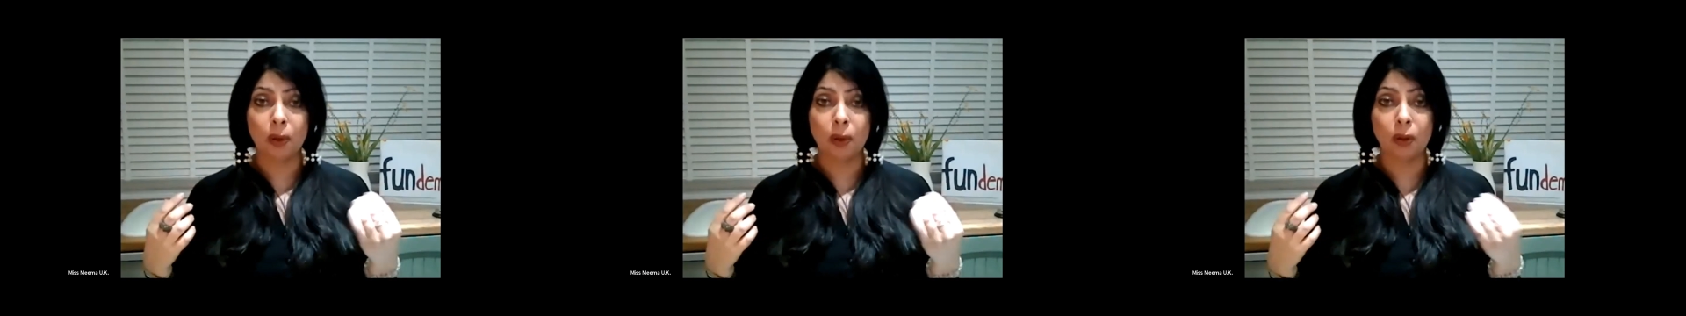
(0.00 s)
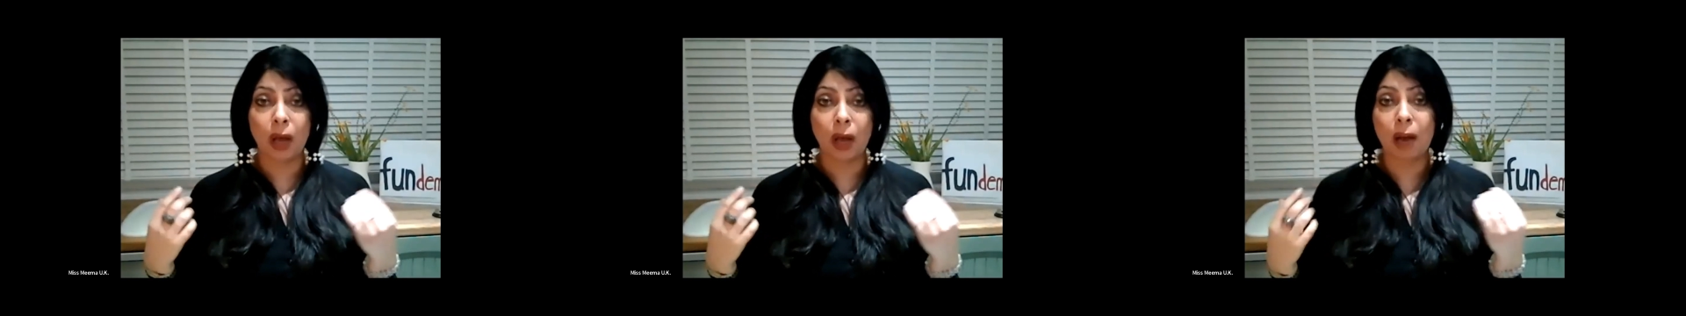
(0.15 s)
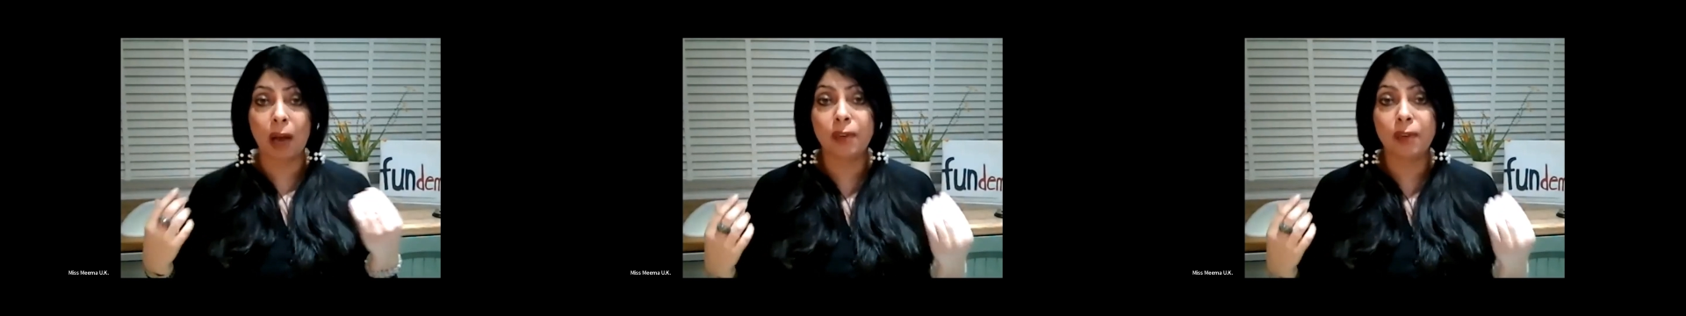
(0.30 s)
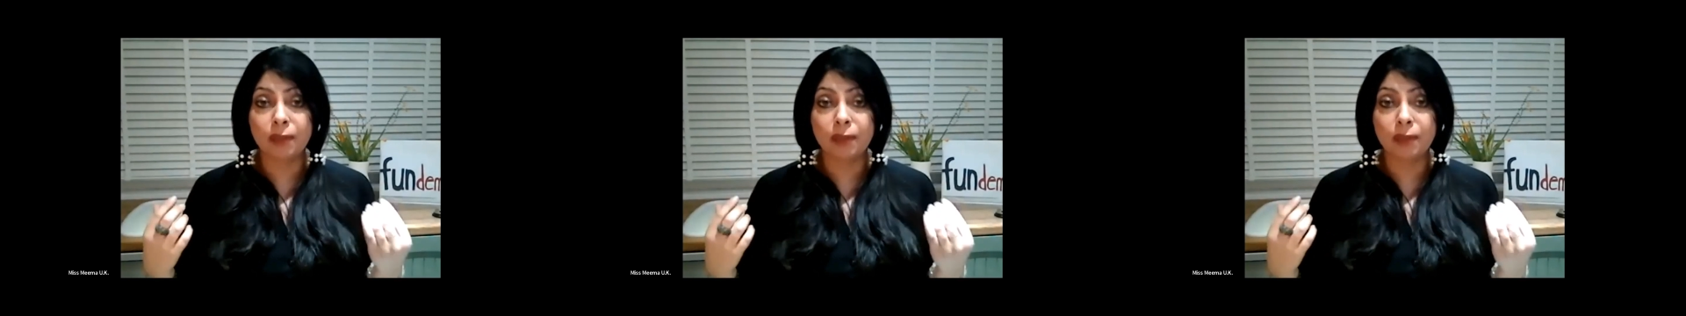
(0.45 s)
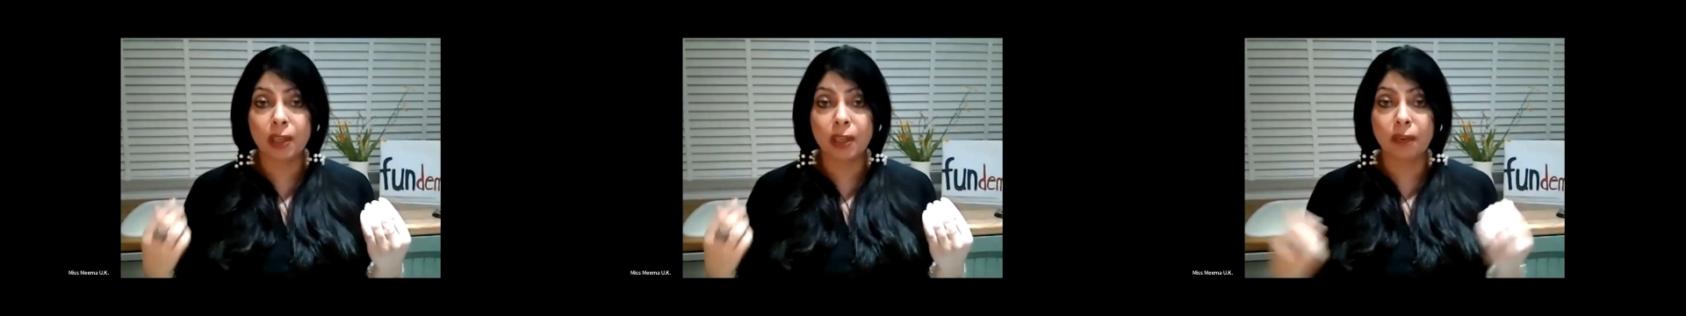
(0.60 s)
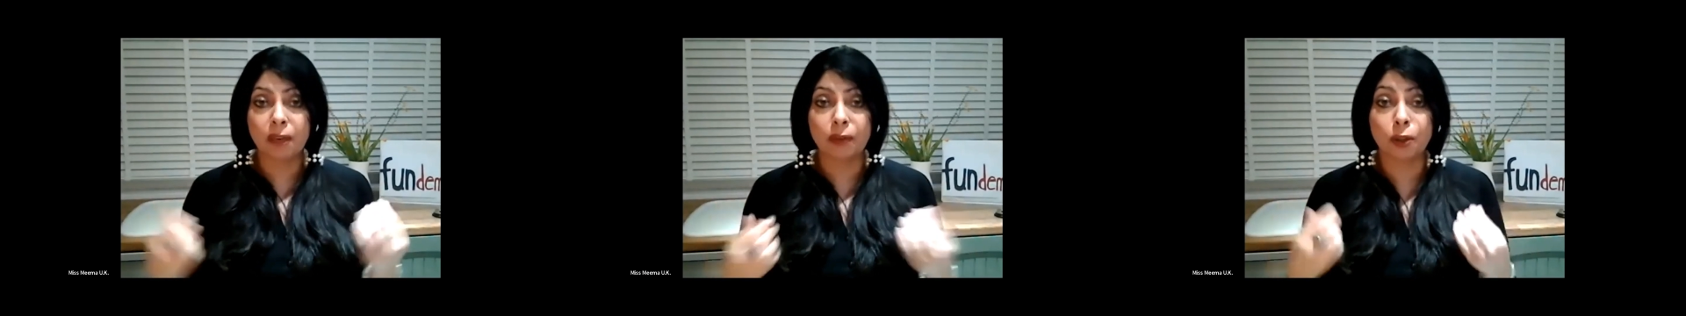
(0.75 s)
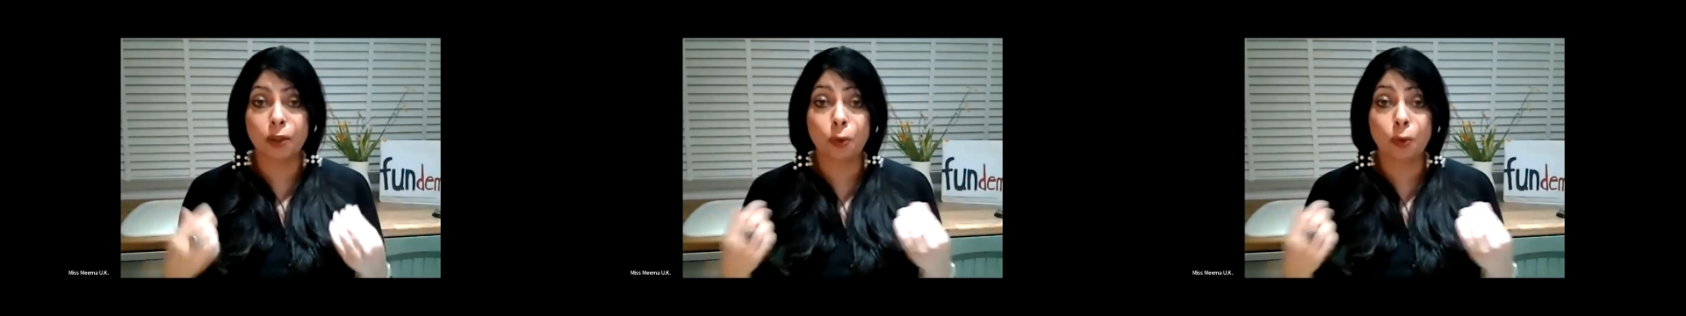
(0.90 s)
that have lived here
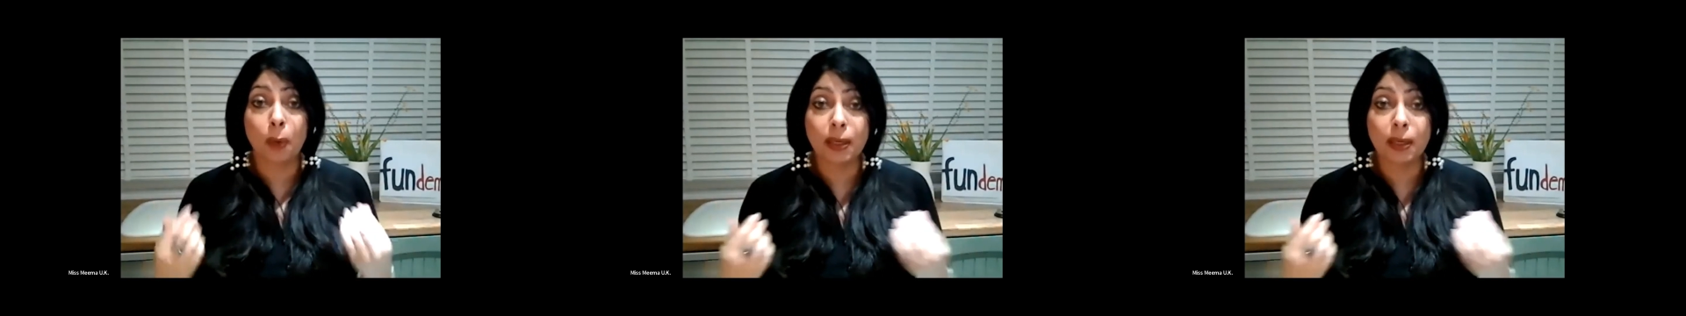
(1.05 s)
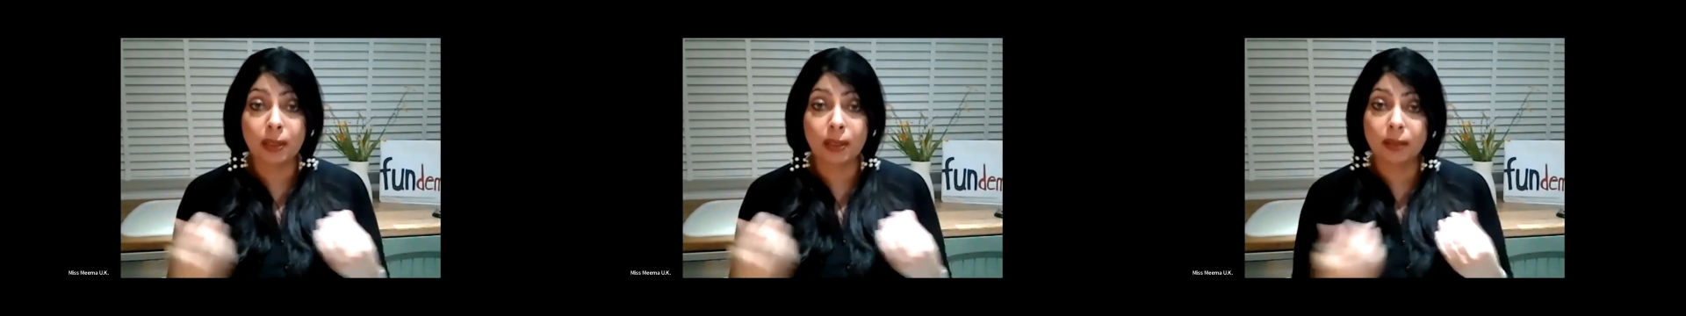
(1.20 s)
for 20,